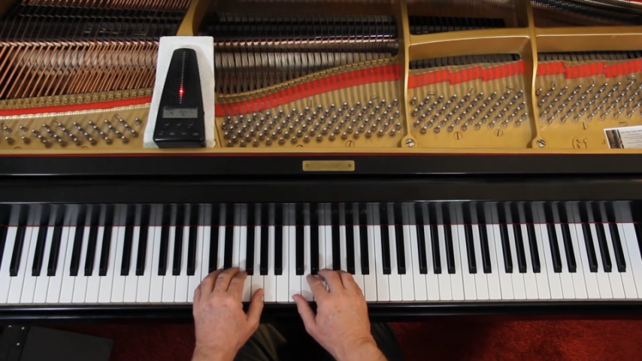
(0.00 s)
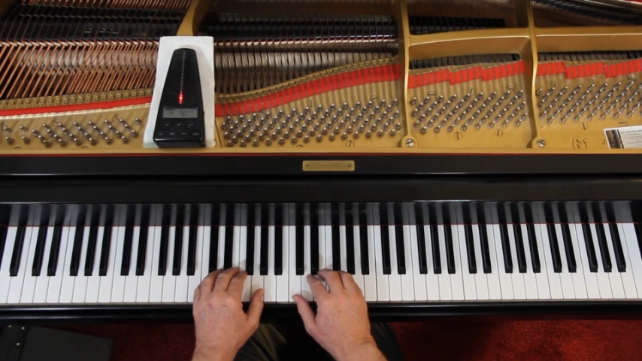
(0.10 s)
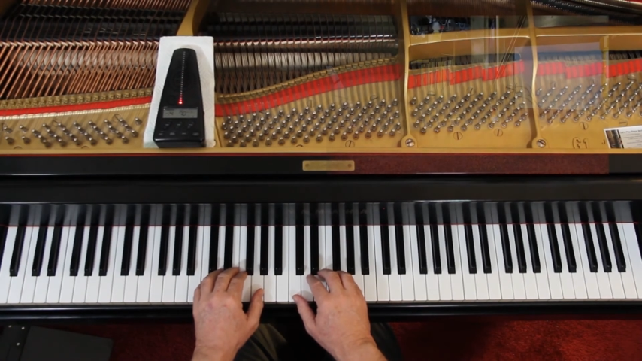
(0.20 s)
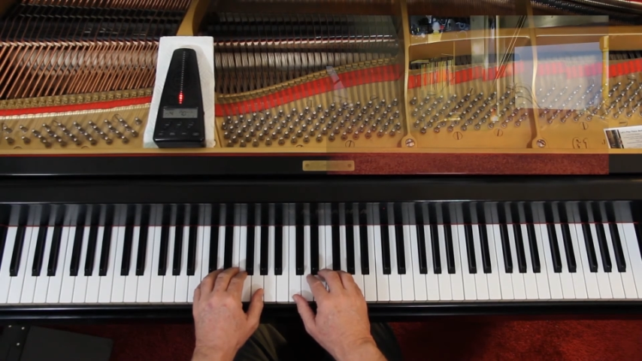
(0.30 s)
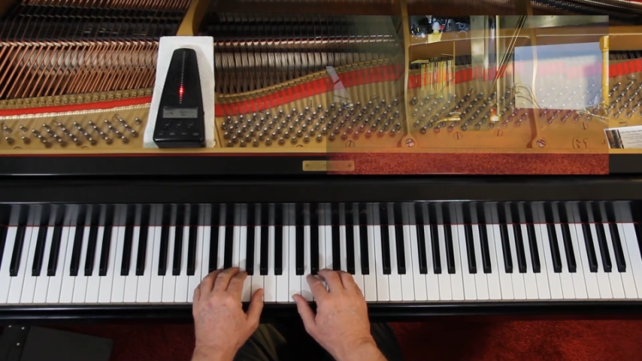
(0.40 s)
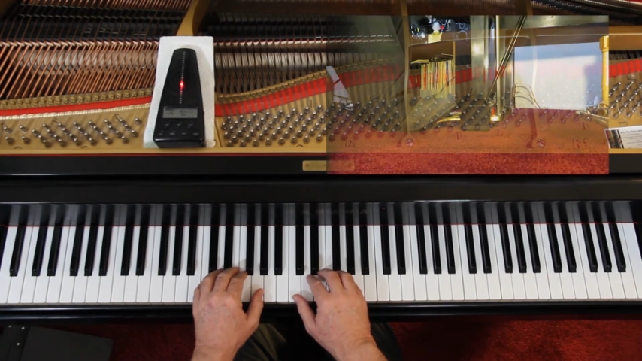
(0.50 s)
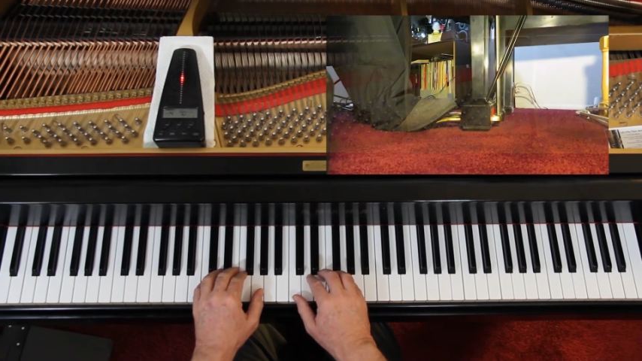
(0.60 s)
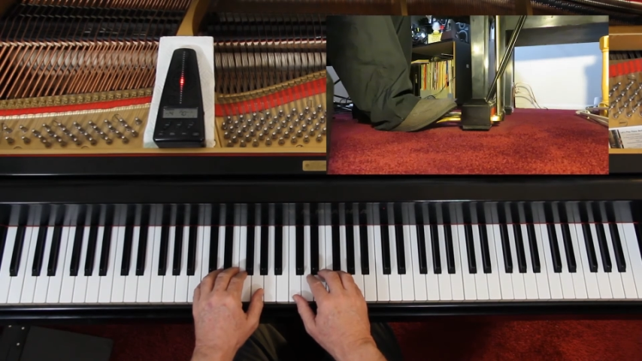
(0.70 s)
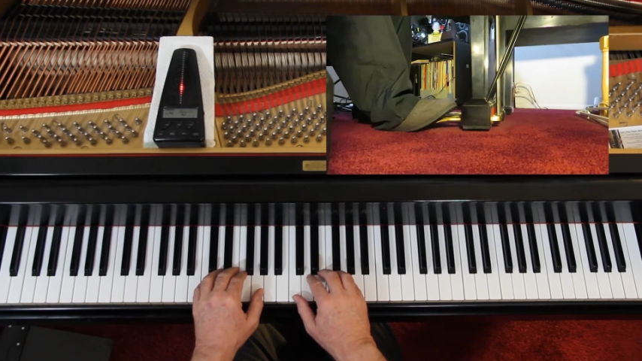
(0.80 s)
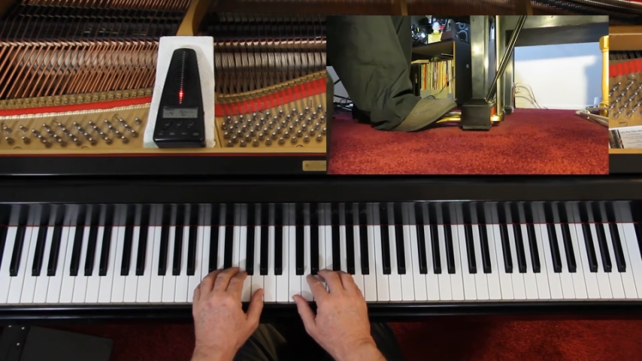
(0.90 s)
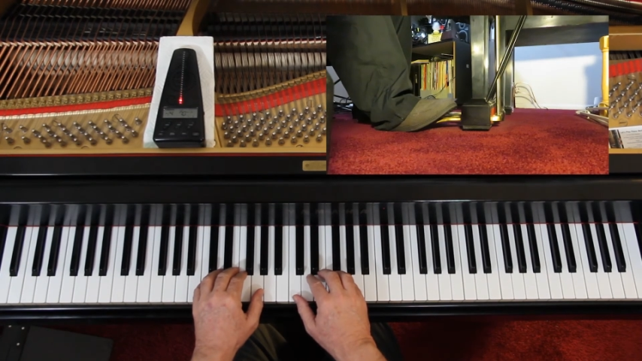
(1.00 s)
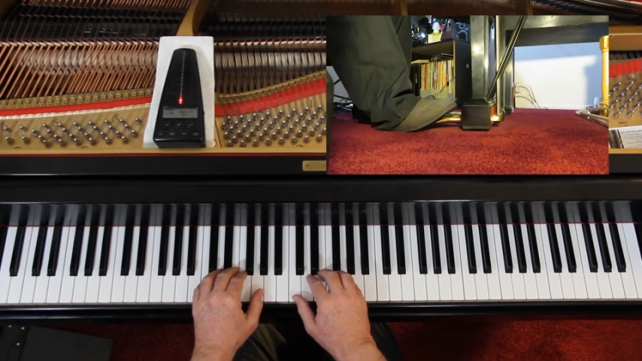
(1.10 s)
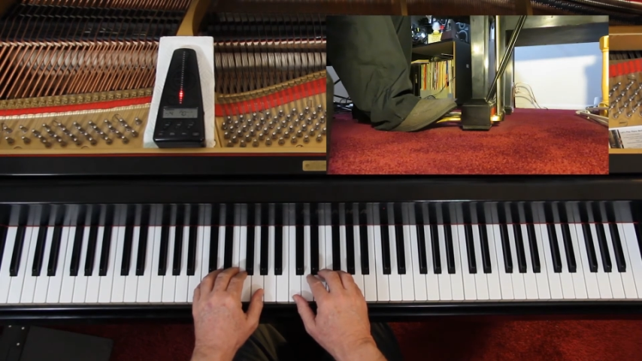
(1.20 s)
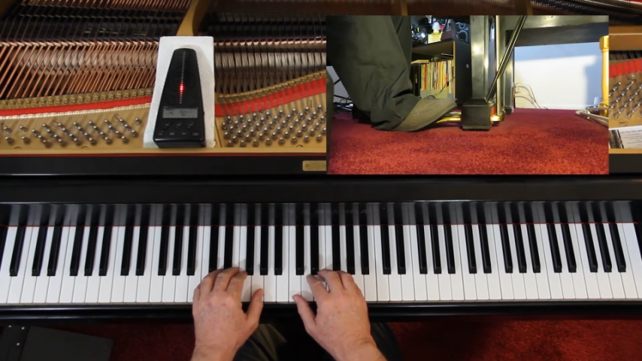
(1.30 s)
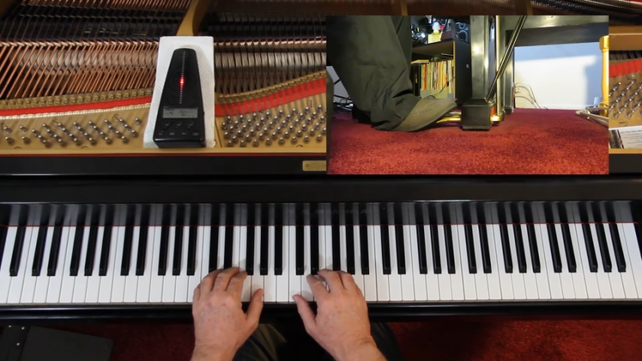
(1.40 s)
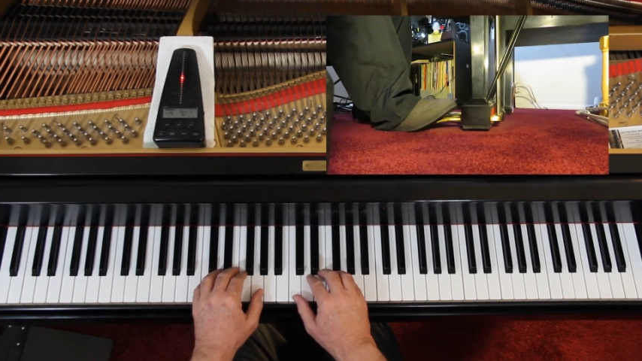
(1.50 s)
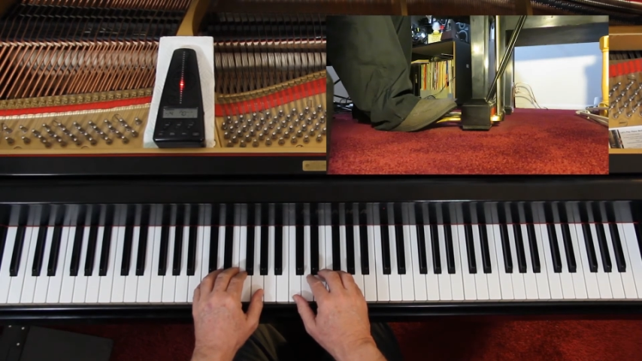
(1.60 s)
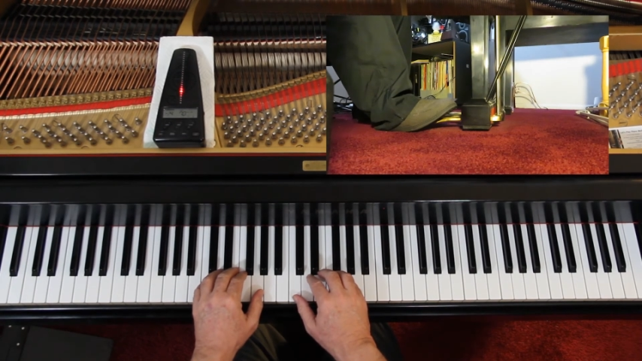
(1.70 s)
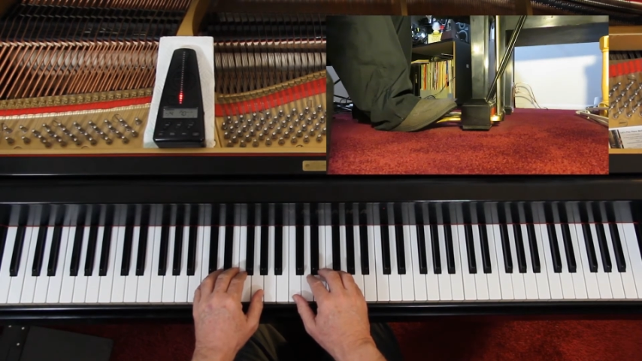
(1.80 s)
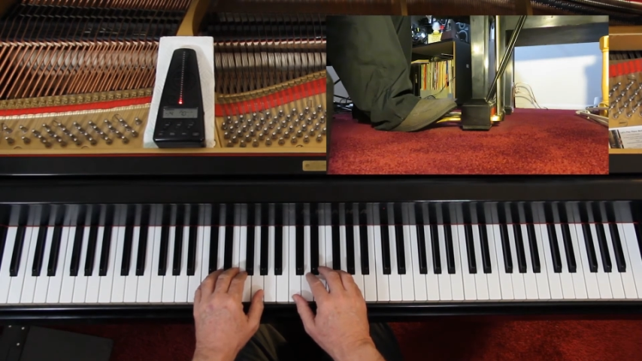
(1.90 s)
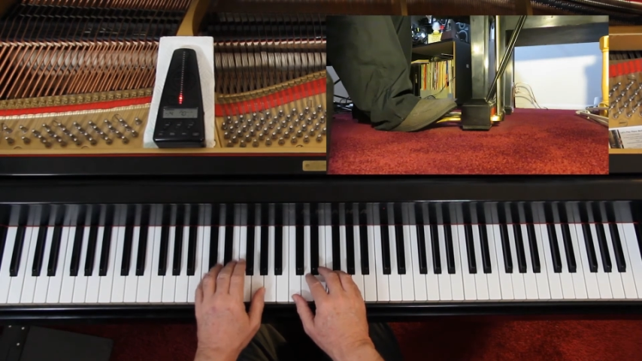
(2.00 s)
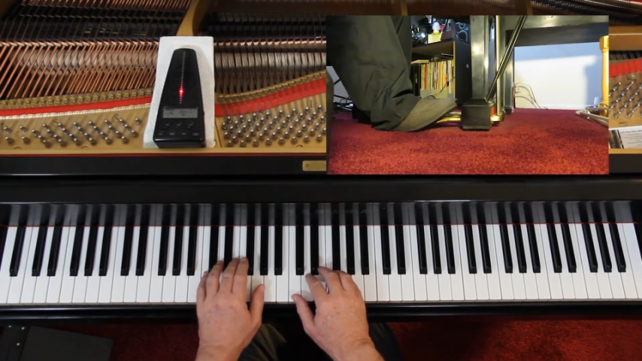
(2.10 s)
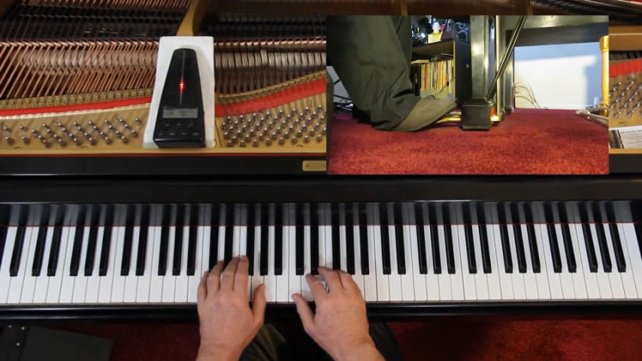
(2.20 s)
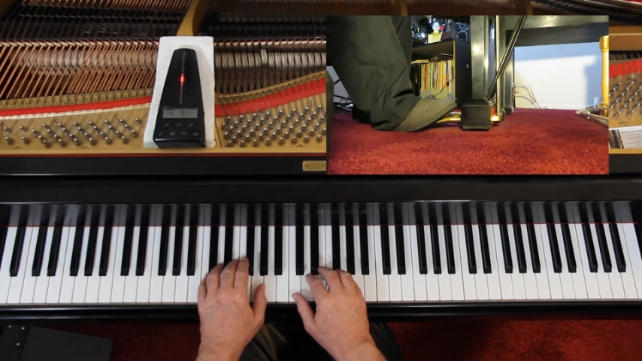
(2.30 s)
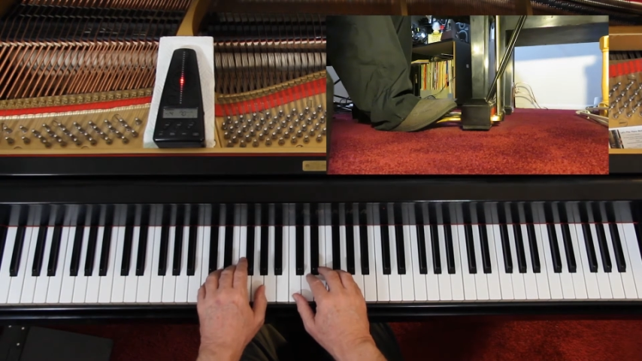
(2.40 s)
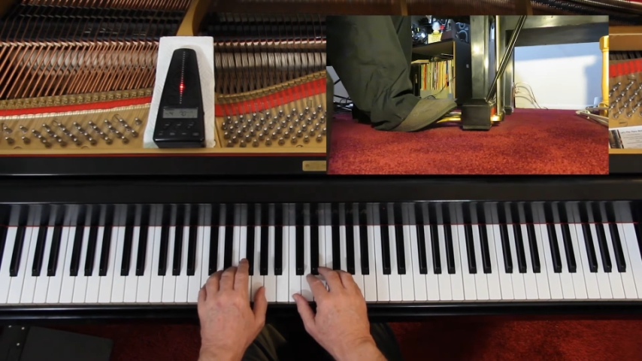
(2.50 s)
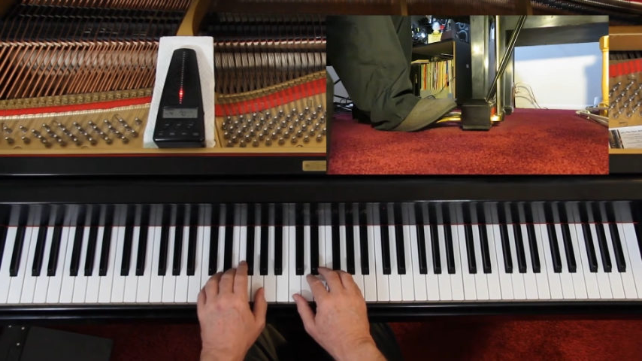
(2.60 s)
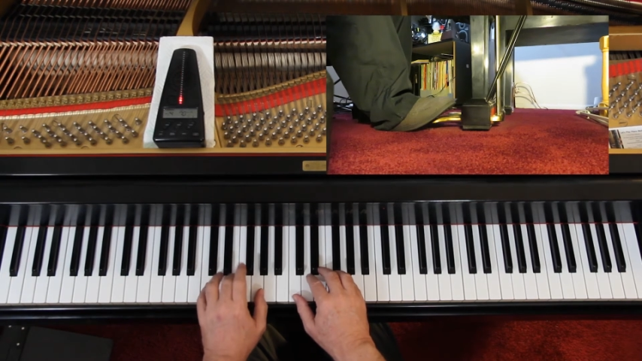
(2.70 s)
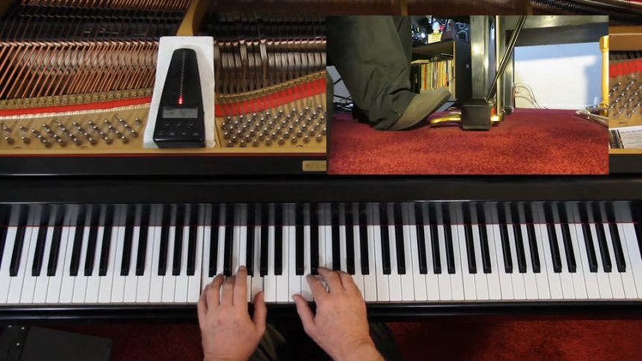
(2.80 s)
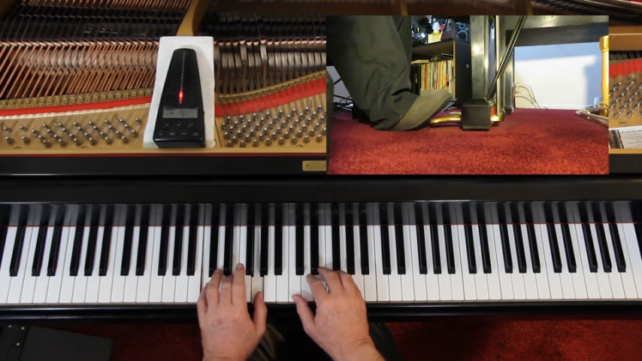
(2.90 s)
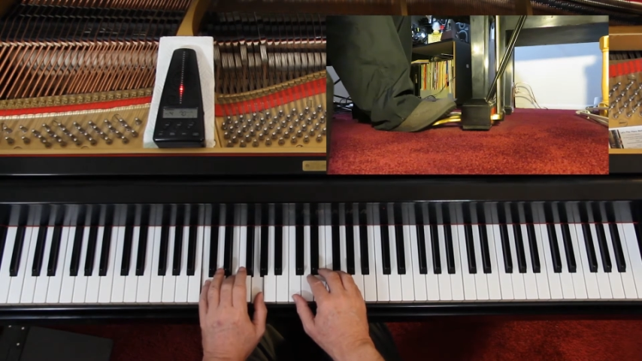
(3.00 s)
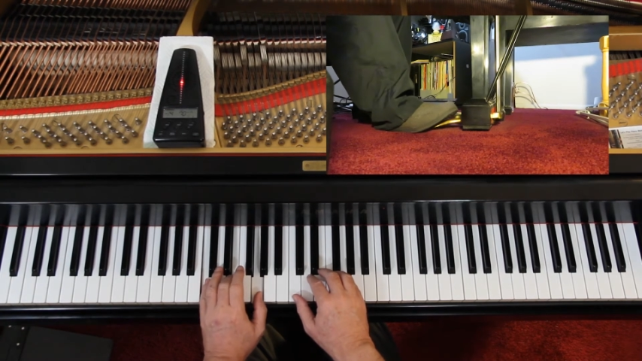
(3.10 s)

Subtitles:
Nobody's mouth can be seen.